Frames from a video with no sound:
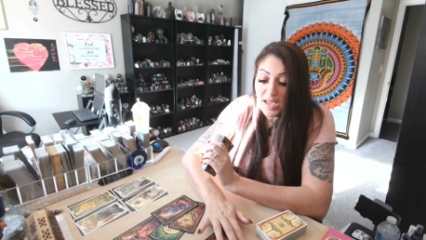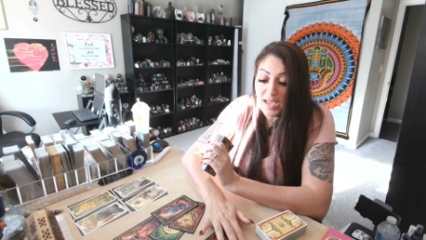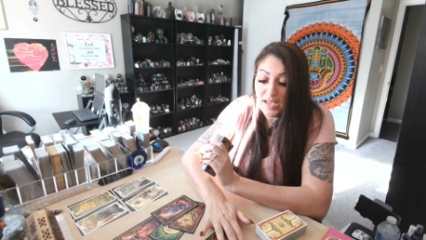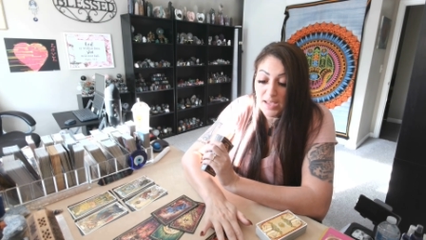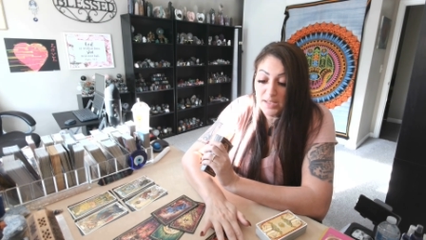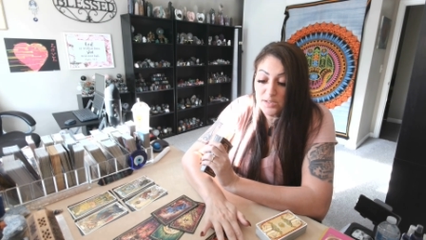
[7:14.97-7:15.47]

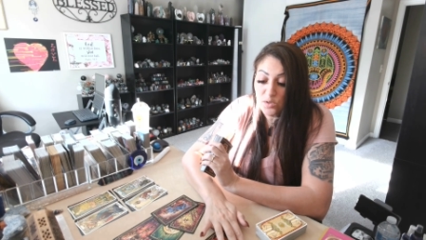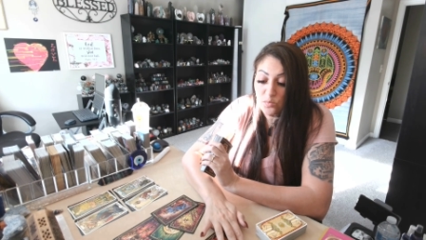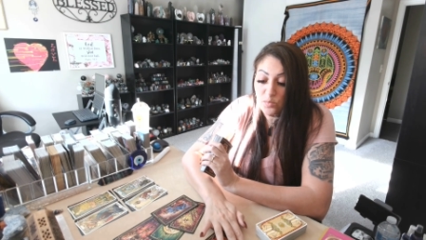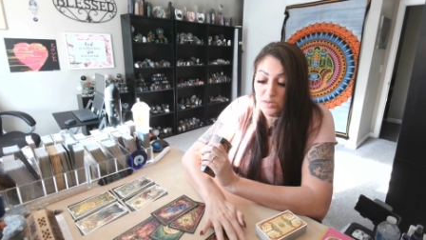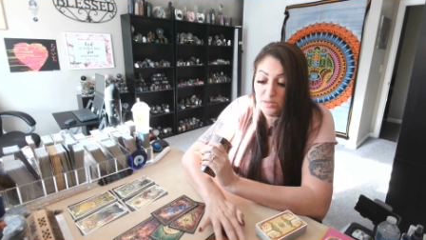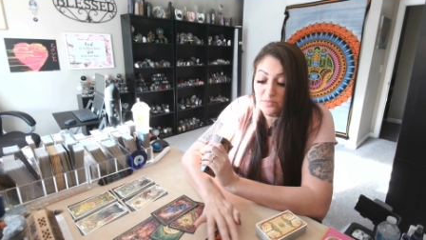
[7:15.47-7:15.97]
And
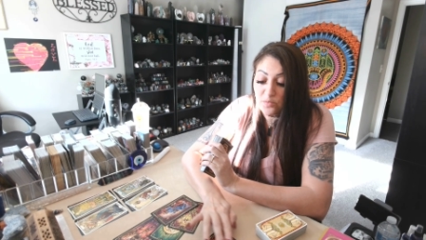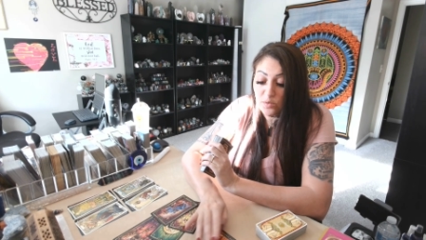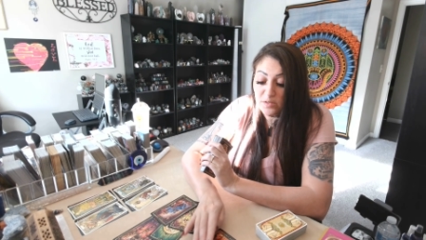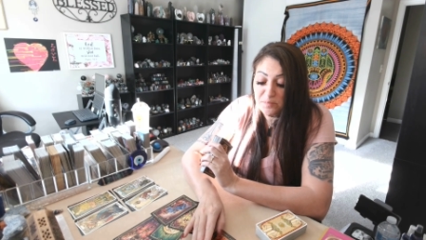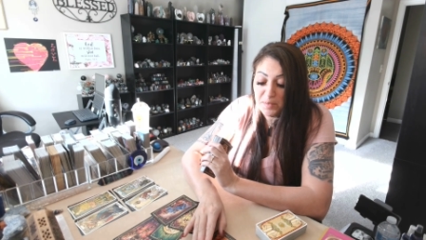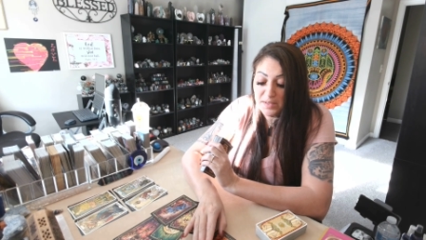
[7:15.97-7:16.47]
with the Four
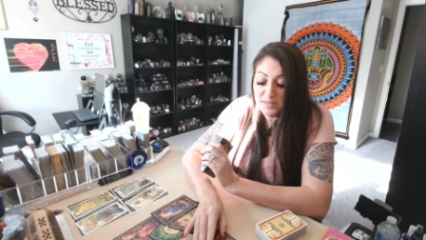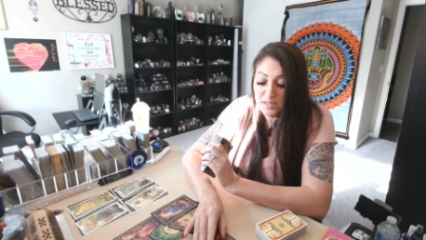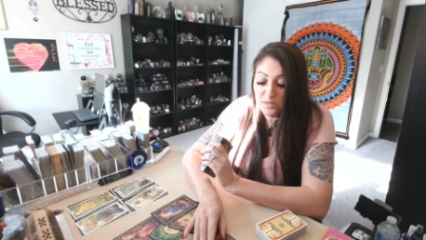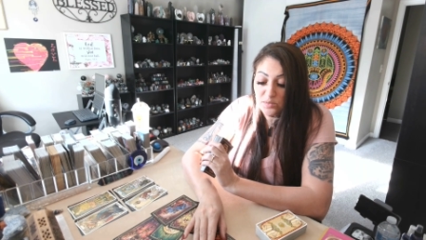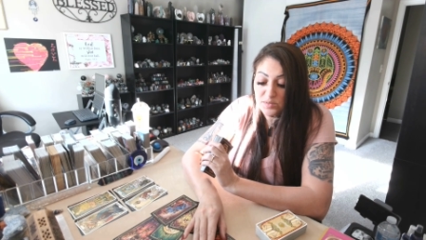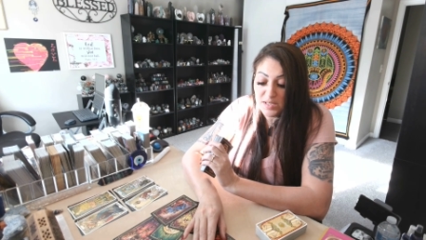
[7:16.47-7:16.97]
of
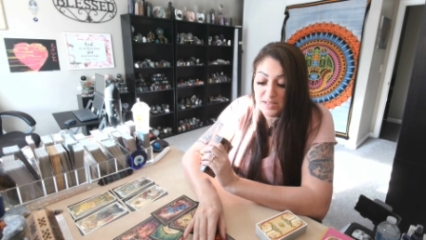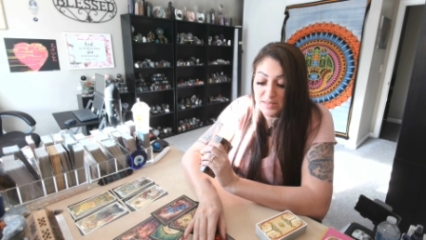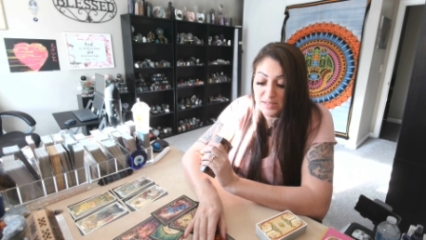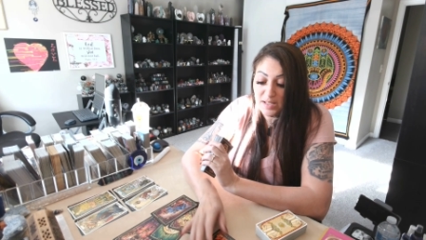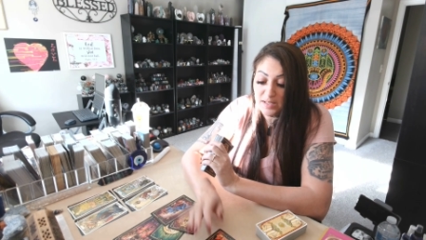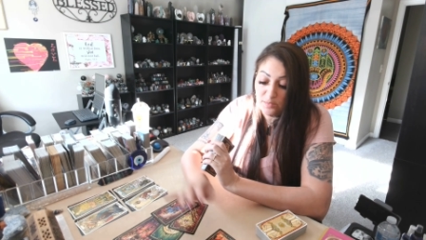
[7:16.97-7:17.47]
Pentacles and the
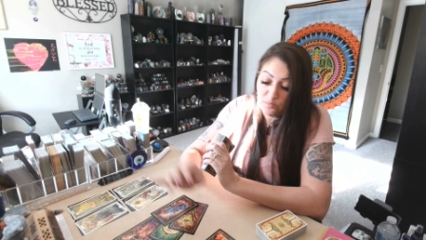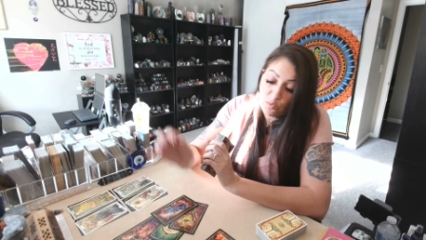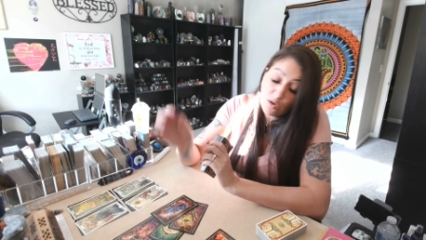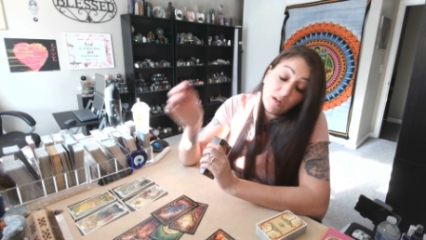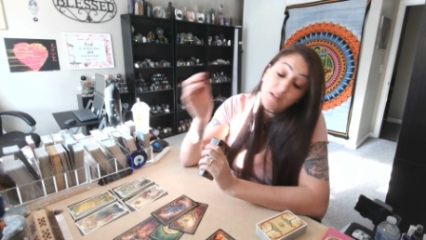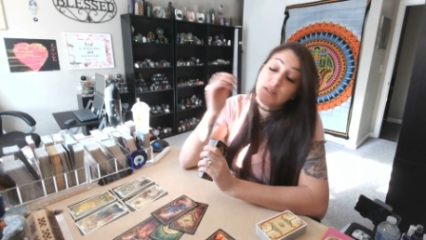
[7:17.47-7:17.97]
Knight of
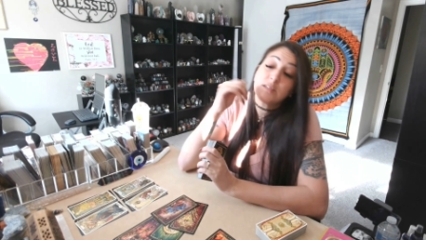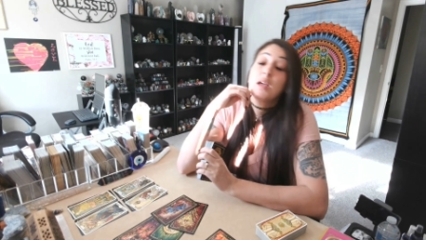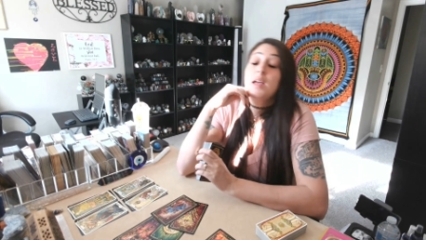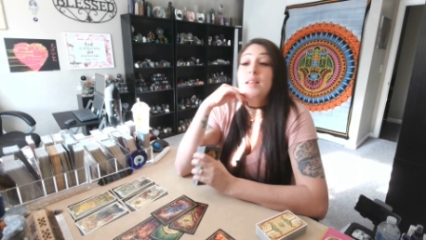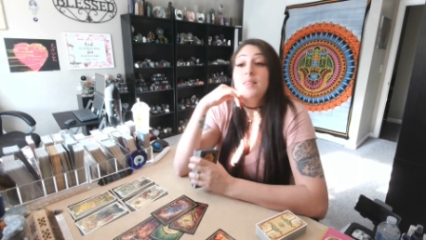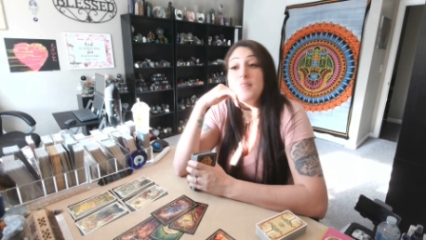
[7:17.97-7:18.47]
Wands,
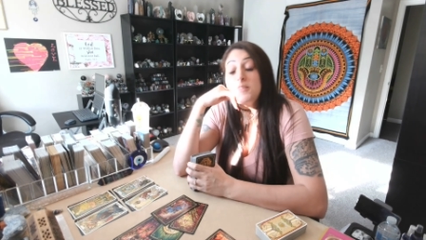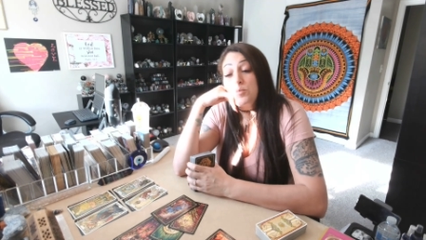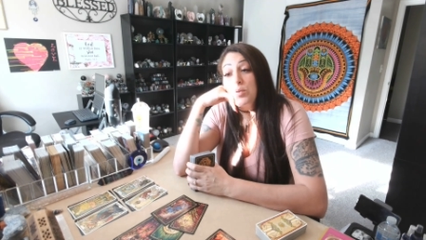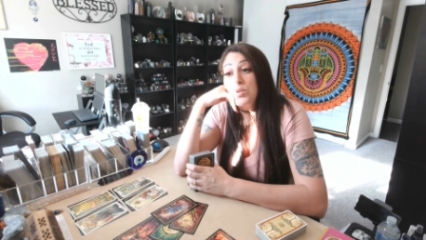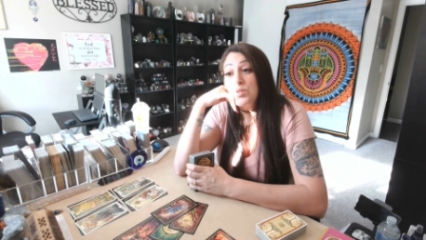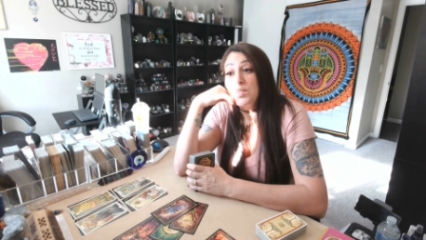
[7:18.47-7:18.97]
this
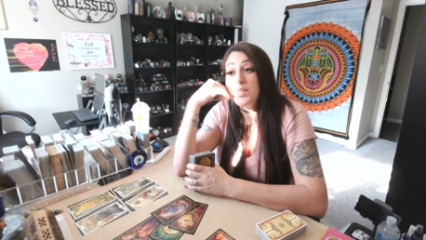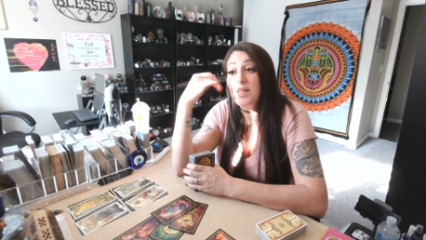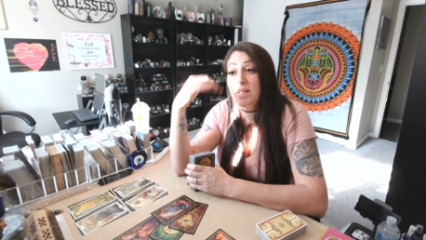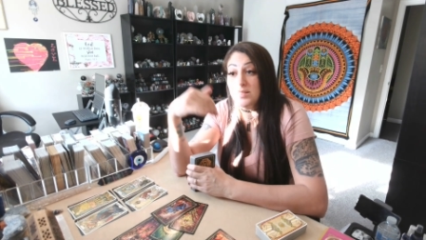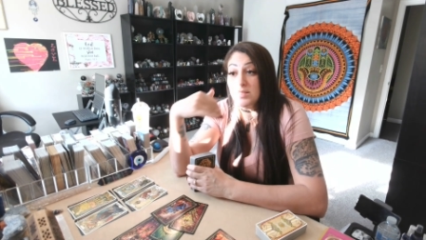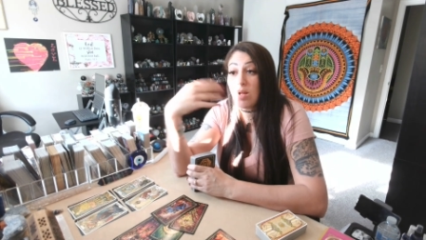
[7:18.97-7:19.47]
person
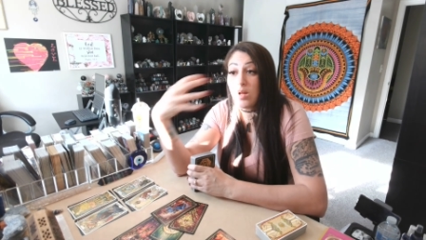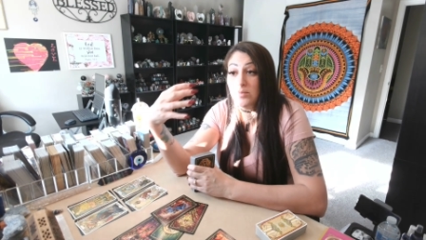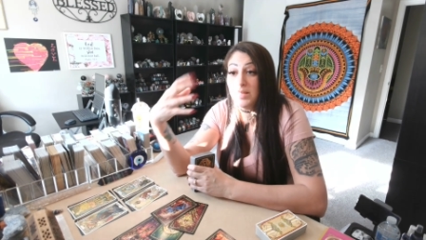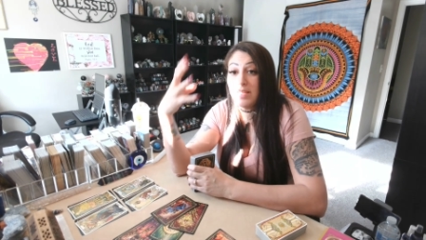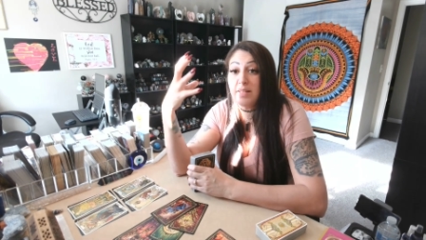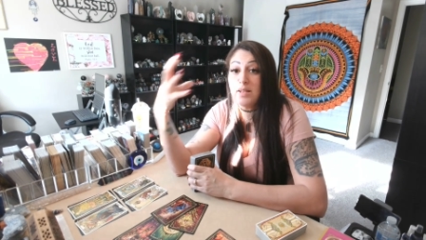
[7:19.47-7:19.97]
is
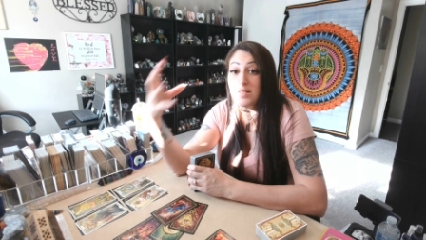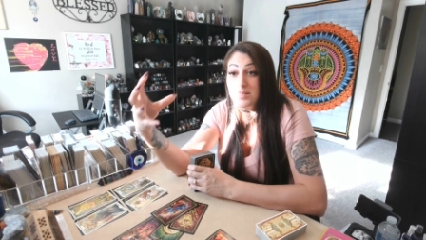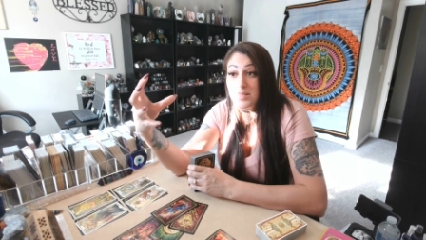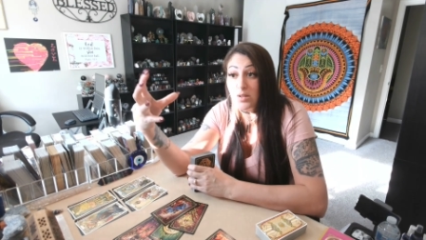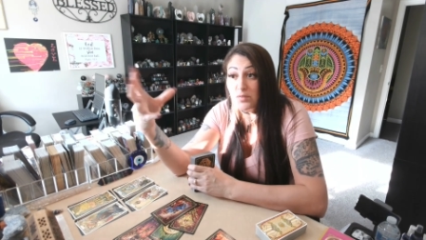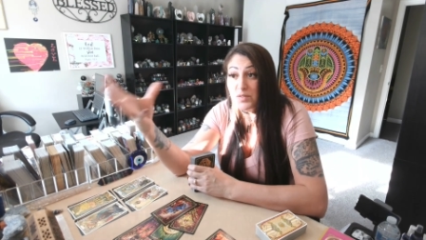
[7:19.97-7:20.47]
coming in
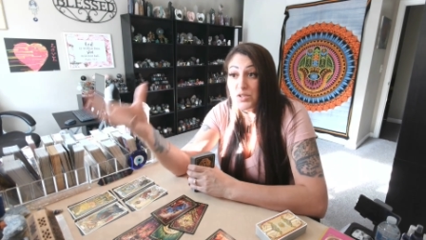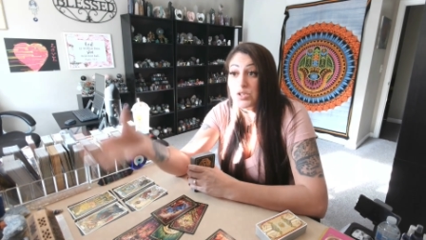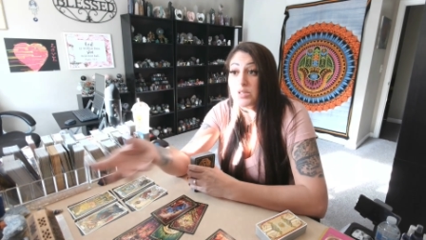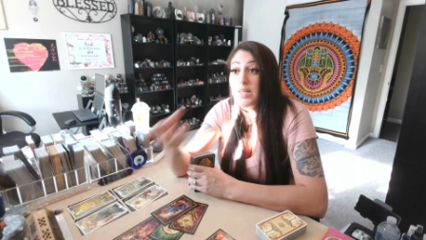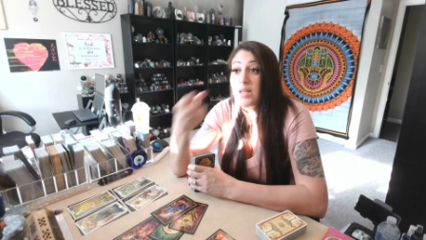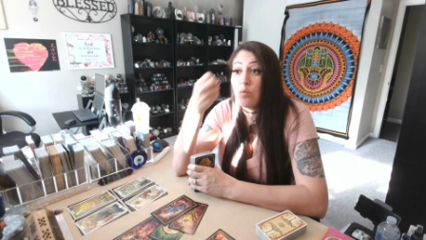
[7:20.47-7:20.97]

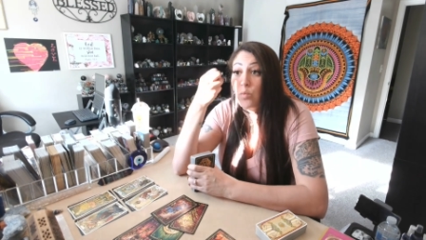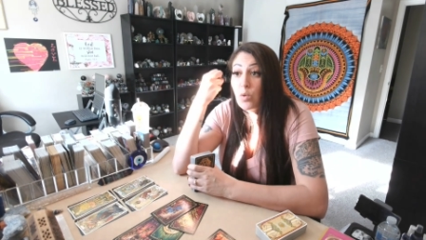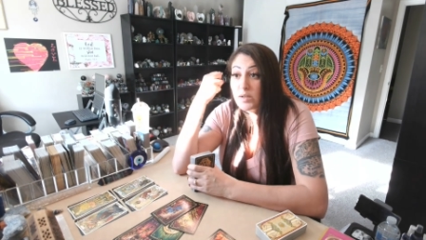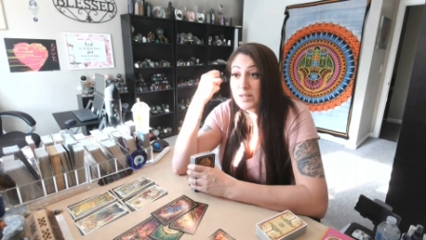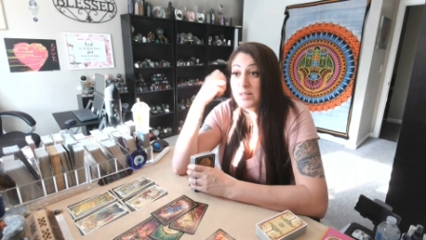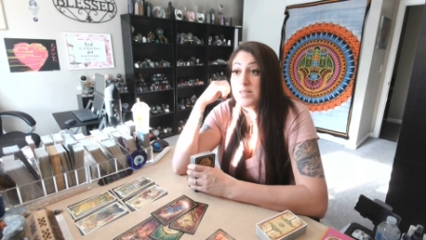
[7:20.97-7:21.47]
selfishly
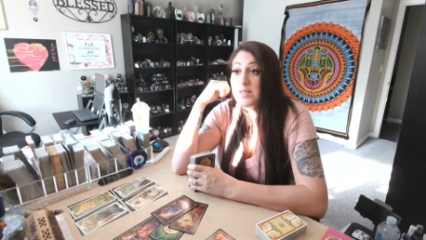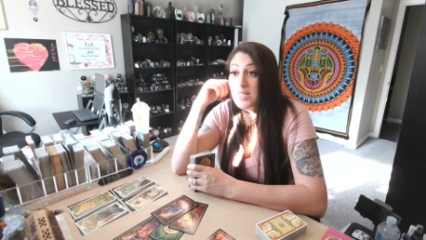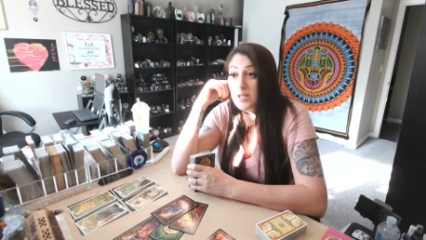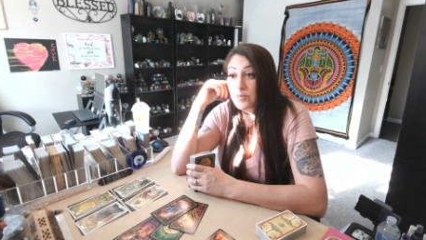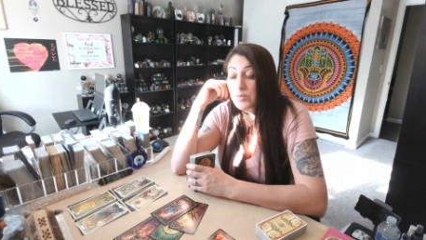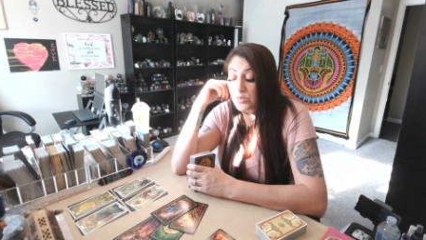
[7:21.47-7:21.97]
wanting to
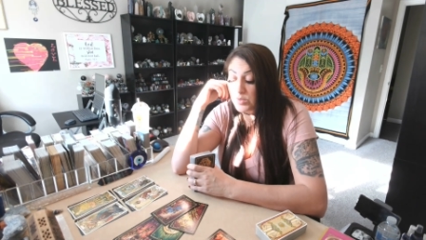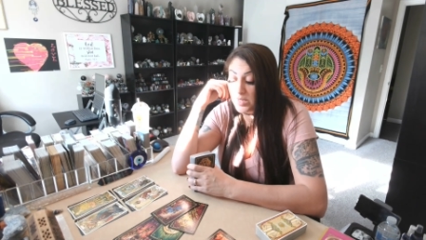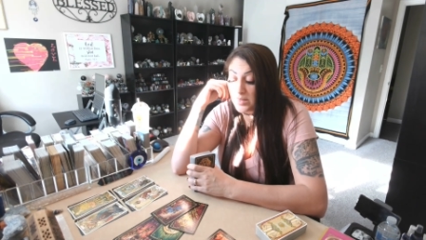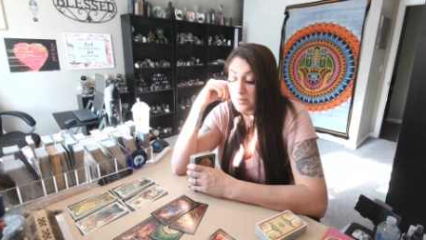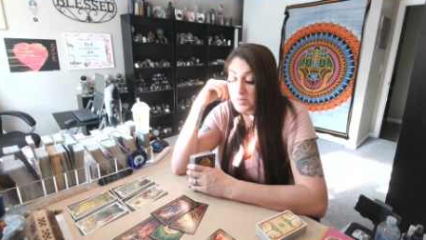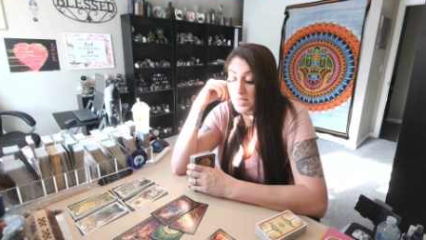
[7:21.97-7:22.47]
keep you to
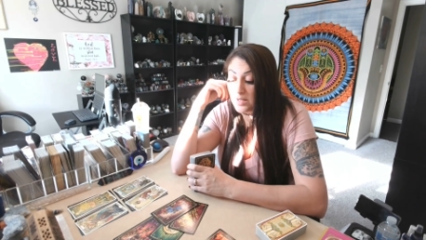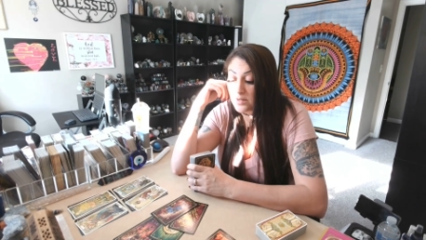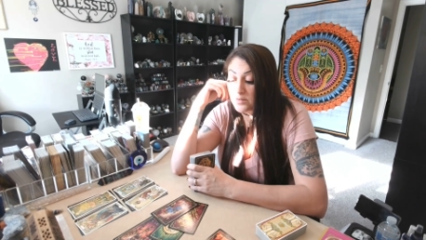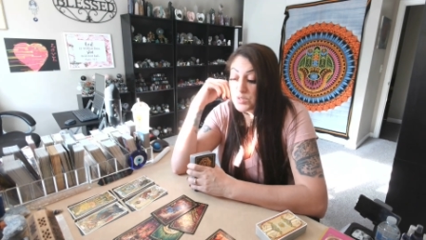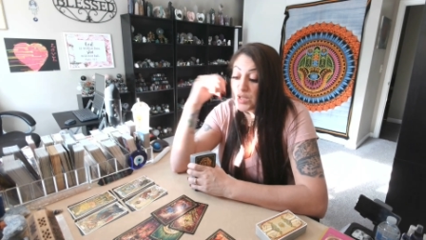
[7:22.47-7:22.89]
themselves.